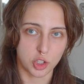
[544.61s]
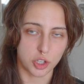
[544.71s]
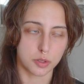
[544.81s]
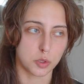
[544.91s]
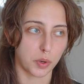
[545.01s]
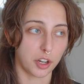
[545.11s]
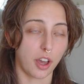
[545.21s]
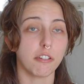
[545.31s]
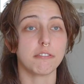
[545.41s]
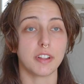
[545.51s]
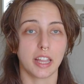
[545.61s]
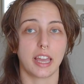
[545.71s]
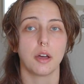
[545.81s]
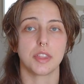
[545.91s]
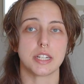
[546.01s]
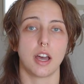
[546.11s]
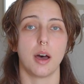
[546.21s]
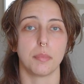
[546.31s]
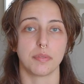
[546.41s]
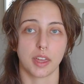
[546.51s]
issues where you're not filling out the
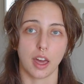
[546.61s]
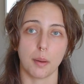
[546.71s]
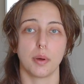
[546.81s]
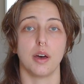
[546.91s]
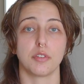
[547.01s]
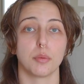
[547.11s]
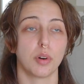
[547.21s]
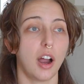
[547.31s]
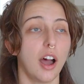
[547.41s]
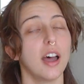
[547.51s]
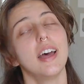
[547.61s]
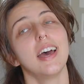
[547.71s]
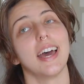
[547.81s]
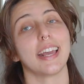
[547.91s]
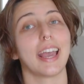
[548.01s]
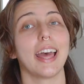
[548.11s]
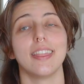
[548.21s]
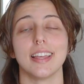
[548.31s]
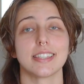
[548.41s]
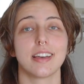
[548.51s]
top of the cup of your bra. And
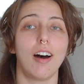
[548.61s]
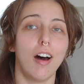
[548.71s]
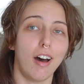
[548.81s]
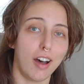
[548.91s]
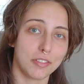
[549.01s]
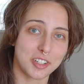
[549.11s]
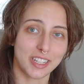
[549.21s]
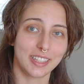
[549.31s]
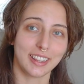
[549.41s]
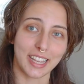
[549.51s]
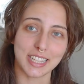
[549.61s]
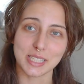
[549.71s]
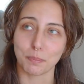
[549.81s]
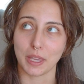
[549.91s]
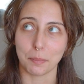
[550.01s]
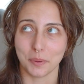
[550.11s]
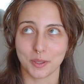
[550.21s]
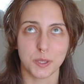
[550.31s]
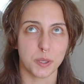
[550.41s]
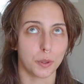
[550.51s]
again, this often leads
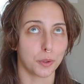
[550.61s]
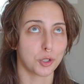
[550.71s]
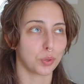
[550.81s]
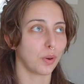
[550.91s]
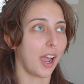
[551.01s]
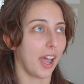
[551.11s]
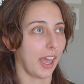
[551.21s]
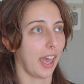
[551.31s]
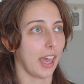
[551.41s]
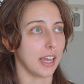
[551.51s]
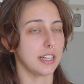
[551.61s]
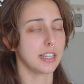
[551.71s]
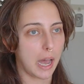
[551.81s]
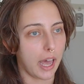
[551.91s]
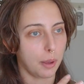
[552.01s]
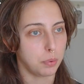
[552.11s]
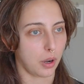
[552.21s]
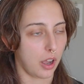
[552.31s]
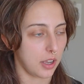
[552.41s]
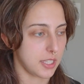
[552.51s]
people to try and buy
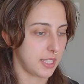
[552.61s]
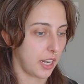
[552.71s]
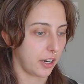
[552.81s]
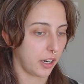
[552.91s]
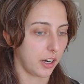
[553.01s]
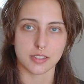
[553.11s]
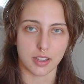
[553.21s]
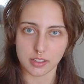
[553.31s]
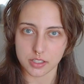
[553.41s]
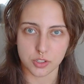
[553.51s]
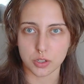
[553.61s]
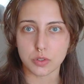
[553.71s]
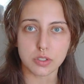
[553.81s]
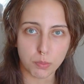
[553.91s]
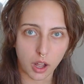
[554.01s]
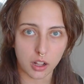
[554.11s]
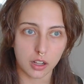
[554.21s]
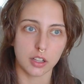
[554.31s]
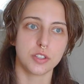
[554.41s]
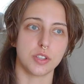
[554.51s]
bras that are sizes too
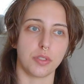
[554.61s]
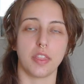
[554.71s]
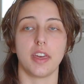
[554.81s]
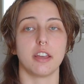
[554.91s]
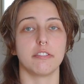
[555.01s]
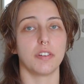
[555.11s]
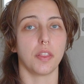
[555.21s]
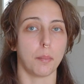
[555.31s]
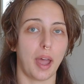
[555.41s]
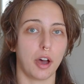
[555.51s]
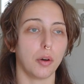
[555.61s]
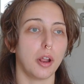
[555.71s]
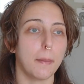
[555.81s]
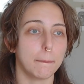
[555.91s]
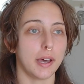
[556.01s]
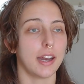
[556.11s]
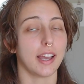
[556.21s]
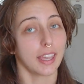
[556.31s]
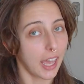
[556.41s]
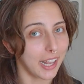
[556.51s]
small so that they can fill them out. But
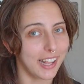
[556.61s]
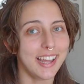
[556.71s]
again,